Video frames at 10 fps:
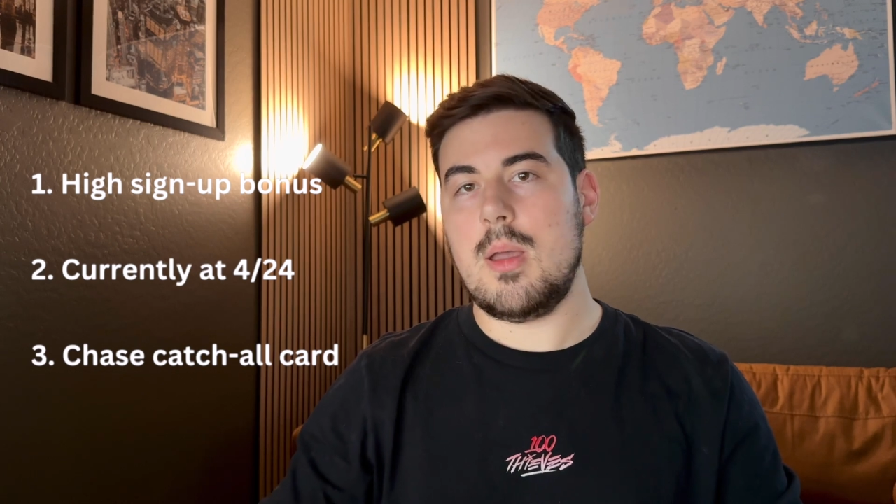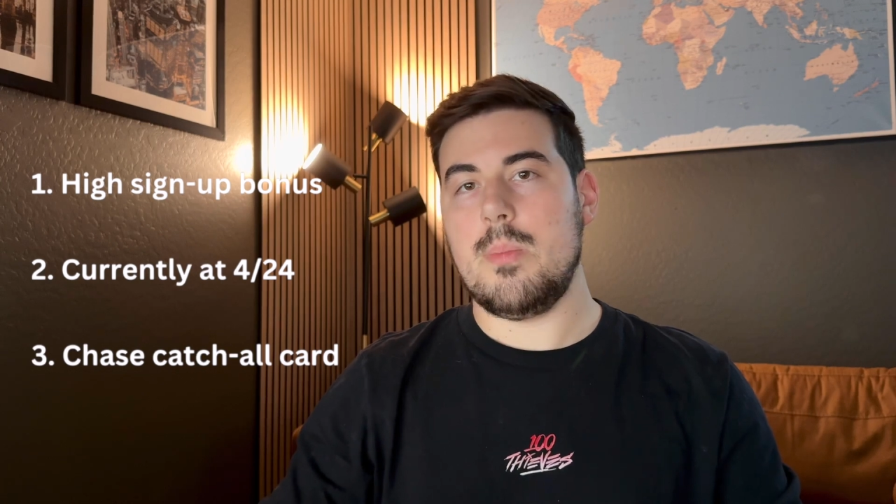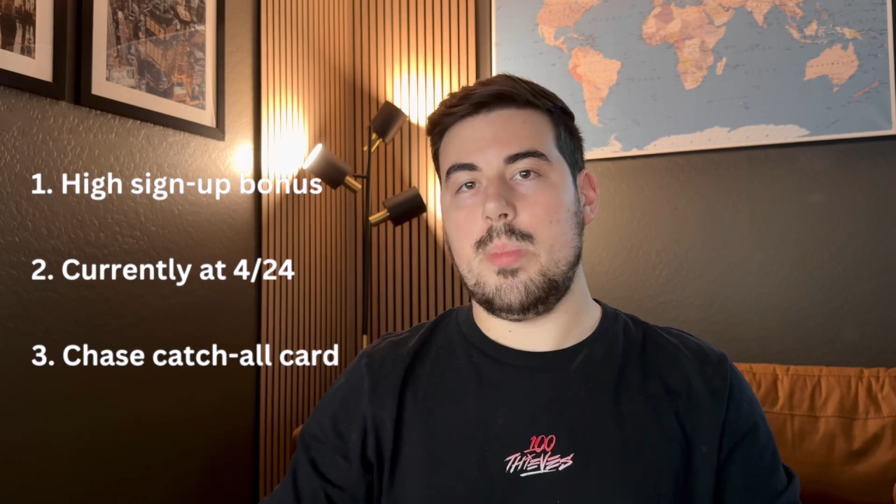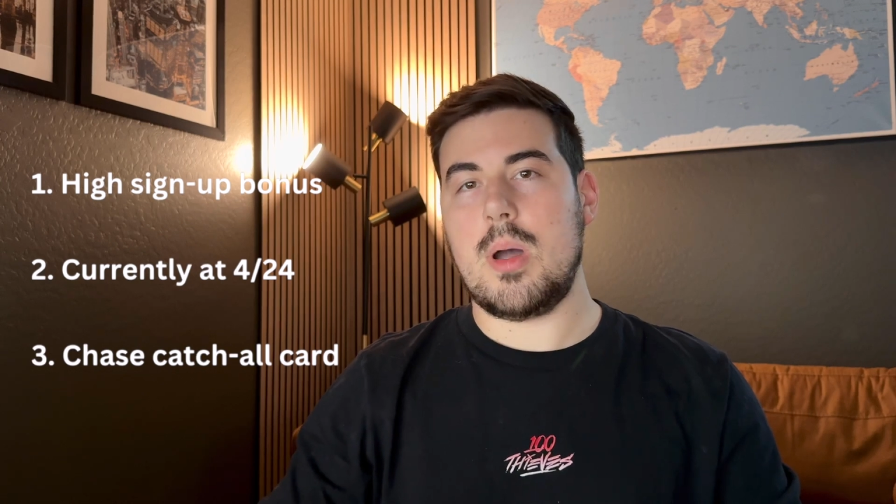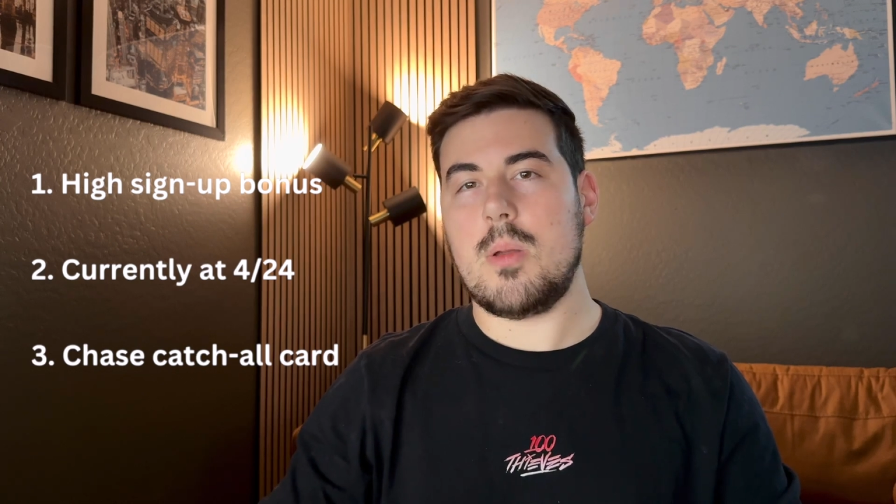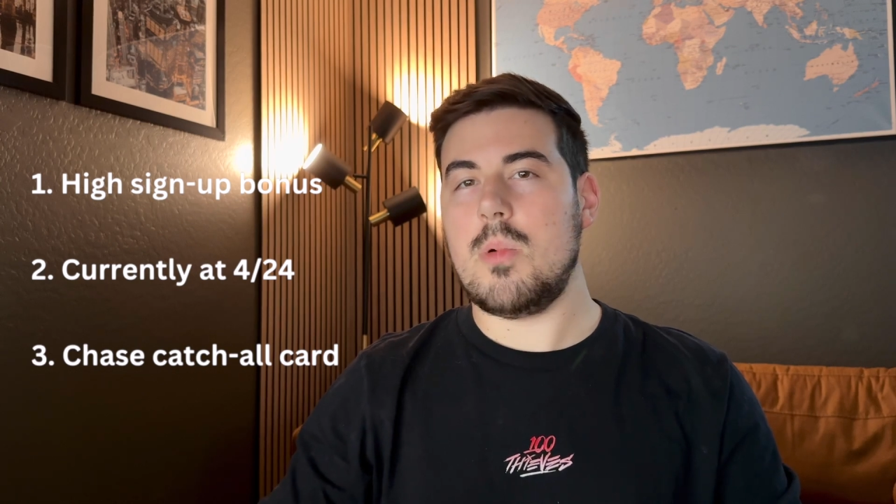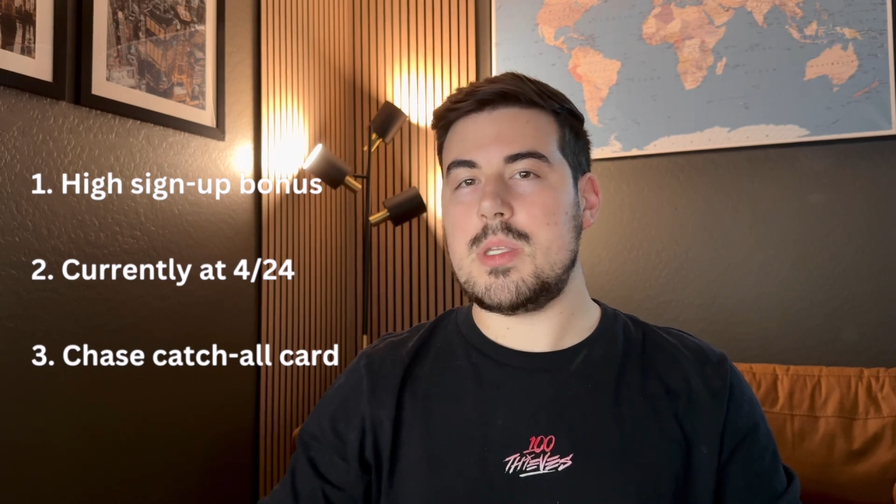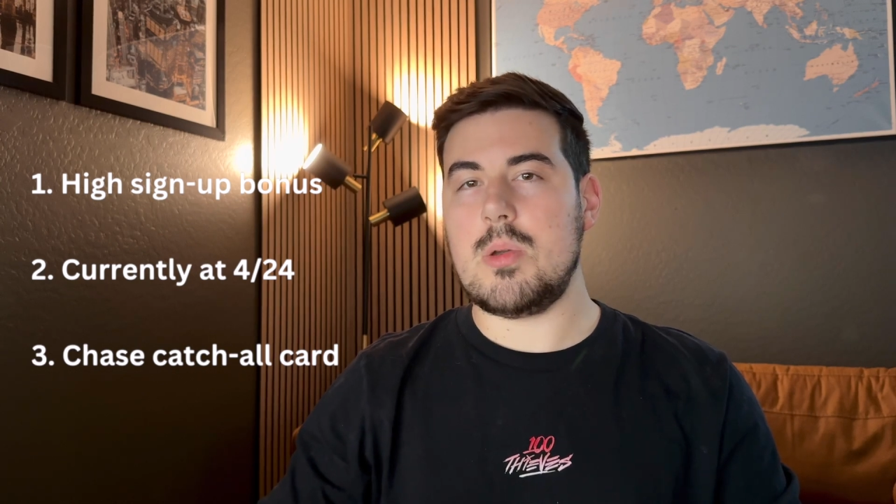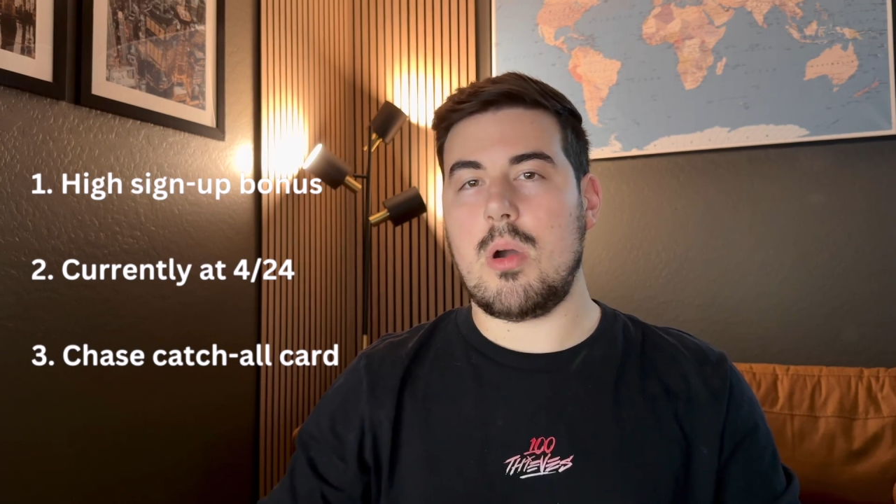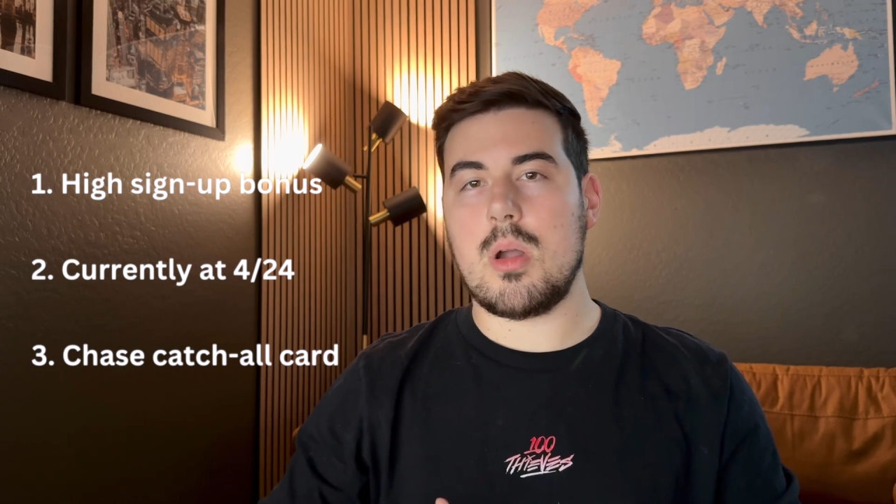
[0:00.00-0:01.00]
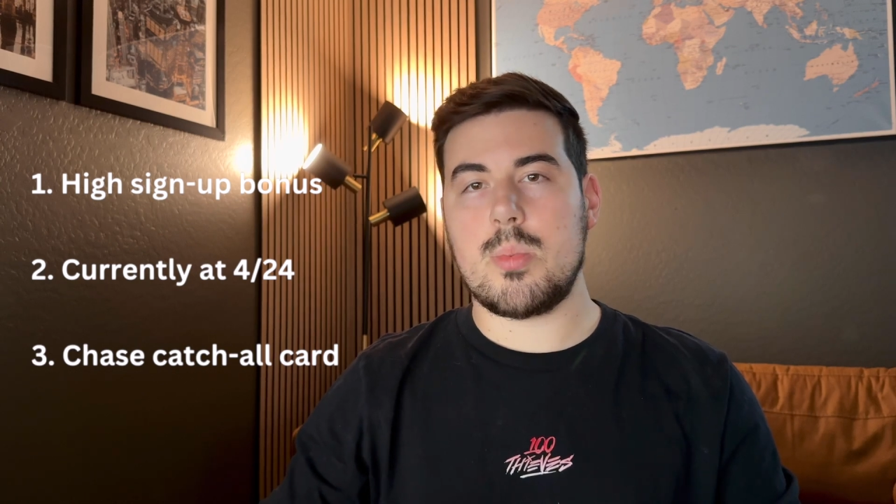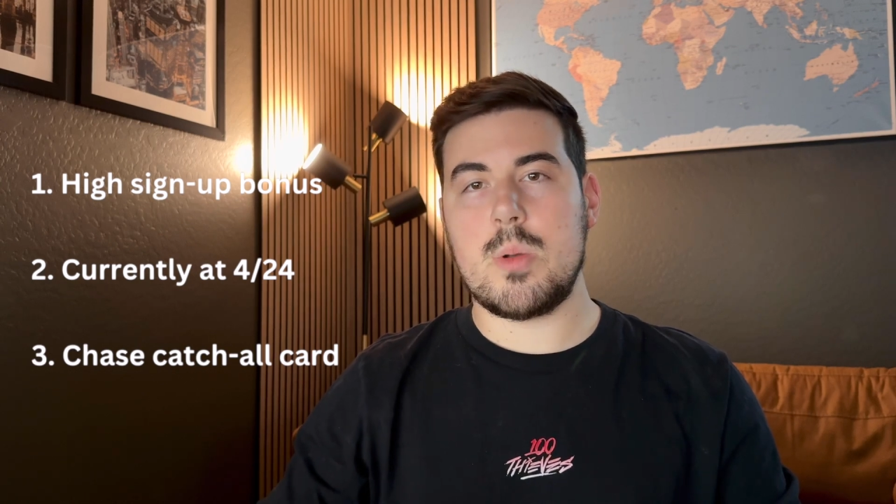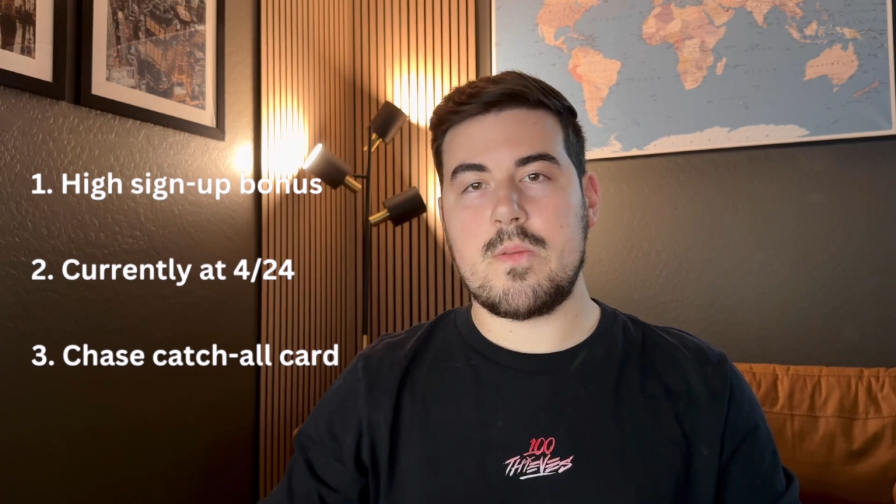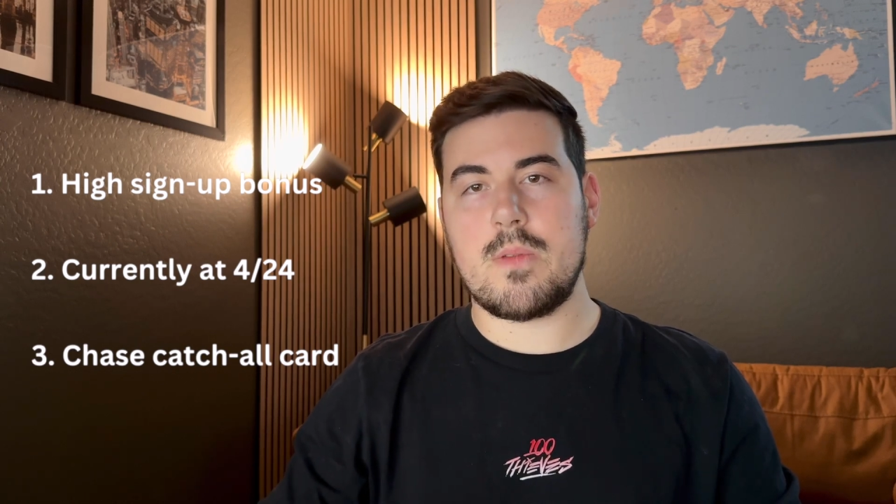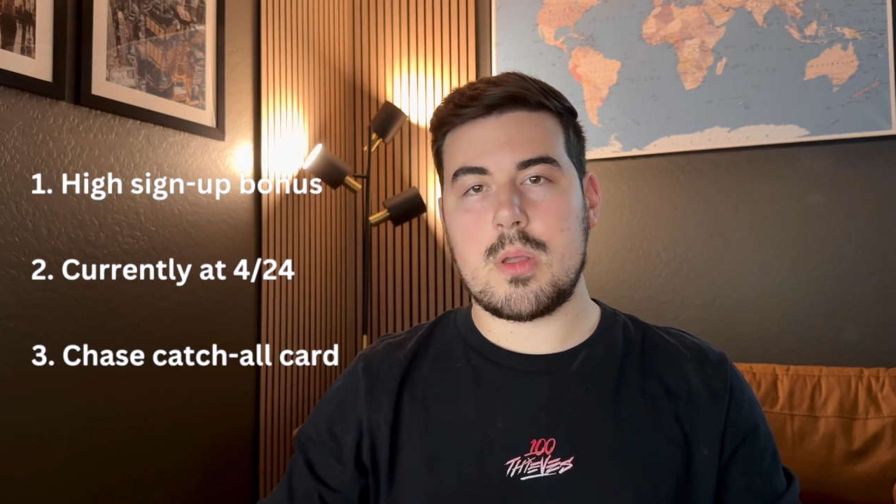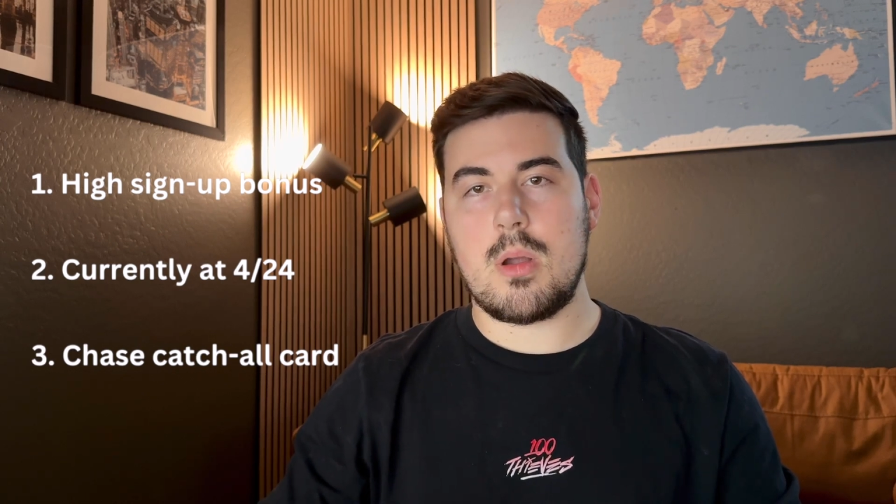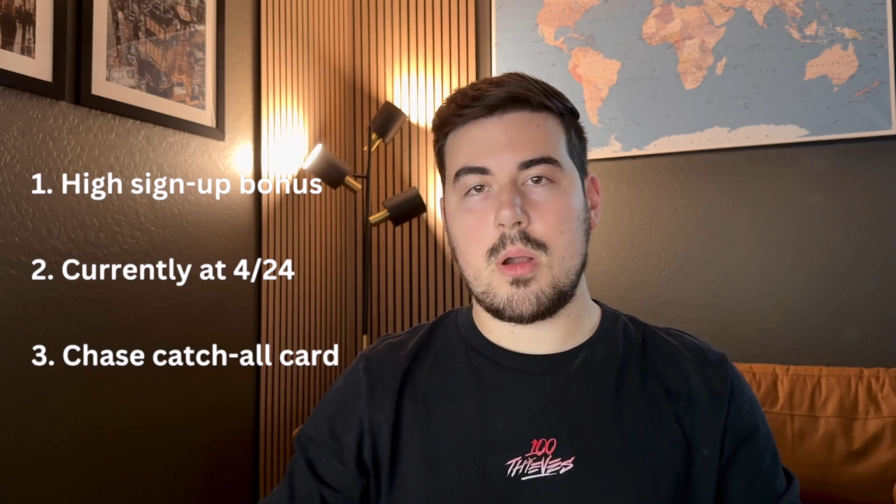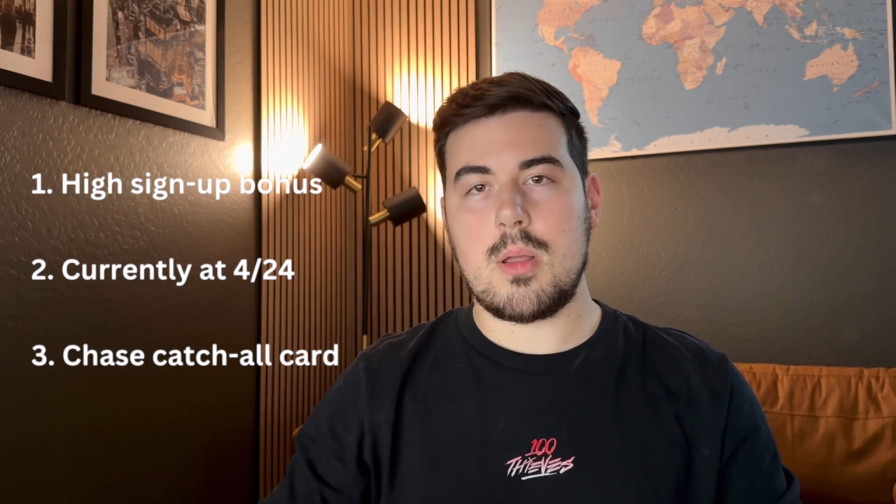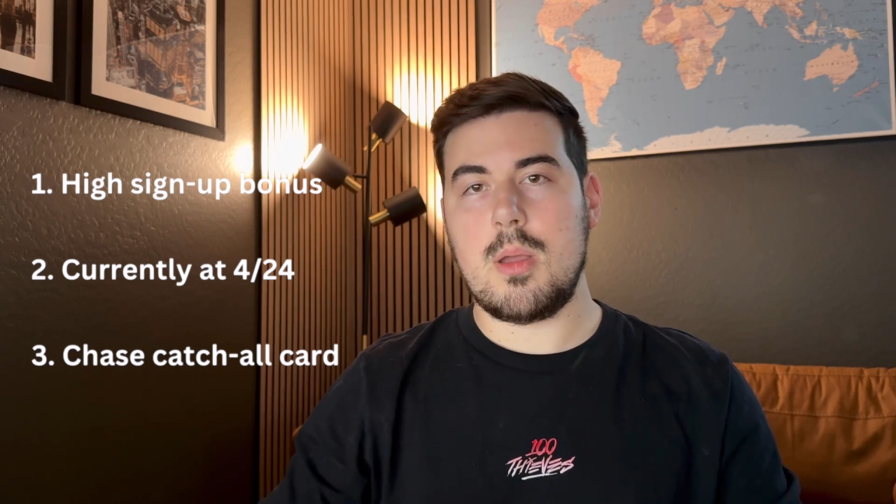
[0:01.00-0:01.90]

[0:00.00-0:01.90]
But once you are approved for the card,